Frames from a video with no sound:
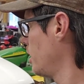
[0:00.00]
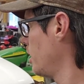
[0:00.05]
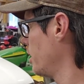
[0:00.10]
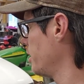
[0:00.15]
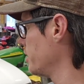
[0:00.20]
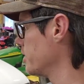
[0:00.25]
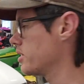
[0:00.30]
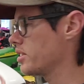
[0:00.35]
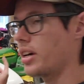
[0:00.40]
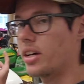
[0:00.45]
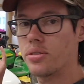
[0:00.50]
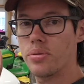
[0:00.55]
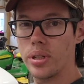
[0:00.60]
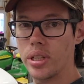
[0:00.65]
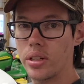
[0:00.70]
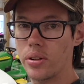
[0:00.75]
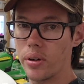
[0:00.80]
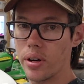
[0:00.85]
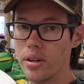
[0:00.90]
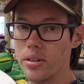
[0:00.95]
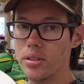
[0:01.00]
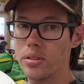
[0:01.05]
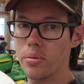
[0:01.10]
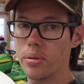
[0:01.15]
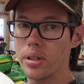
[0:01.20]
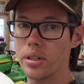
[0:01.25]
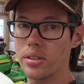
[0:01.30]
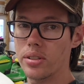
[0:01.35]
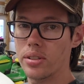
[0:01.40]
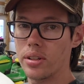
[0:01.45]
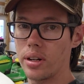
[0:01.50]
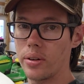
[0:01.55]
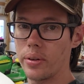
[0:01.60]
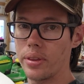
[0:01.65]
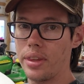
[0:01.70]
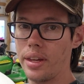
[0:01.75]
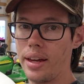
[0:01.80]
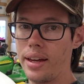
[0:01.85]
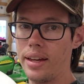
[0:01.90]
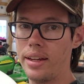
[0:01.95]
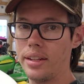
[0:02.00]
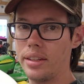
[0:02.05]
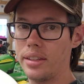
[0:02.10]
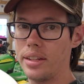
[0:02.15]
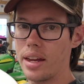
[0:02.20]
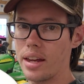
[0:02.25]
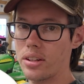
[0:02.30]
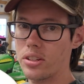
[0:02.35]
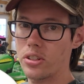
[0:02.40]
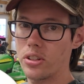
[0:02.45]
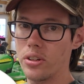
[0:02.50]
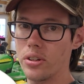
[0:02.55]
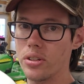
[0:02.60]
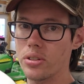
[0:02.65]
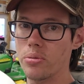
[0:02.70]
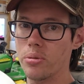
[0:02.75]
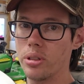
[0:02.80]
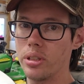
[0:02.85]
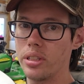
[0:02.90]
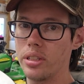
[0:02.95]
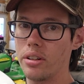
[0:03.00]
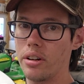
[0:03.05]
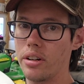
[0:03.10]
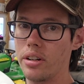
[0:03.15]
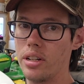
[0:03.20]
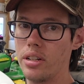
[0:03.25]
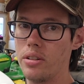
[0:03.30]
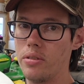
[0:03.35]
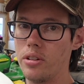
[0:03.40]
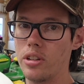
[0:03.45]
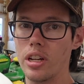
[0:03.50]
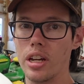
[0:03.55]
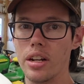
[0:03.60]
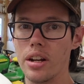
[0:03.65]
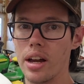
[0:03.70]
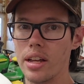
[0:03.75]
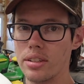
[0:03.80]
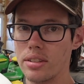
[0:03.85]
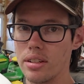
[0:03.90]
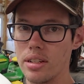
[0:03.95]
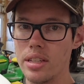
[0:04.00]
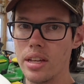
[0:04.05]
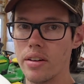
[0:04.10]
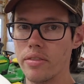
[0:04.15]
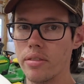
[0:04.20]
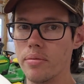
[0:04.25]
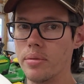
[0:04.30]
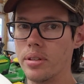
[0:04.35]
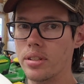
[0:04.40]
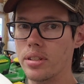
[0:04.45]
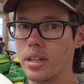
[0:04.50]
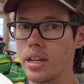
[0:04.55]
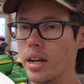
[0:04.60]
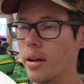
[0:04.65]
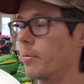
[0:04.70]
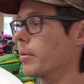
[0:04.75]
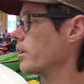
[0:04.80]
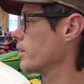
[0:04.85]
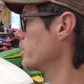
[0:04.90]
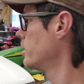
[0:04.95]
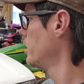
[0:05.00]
the inside's really gross. We're going to start with that. The exterior is really dirty. You cannot see that from this camera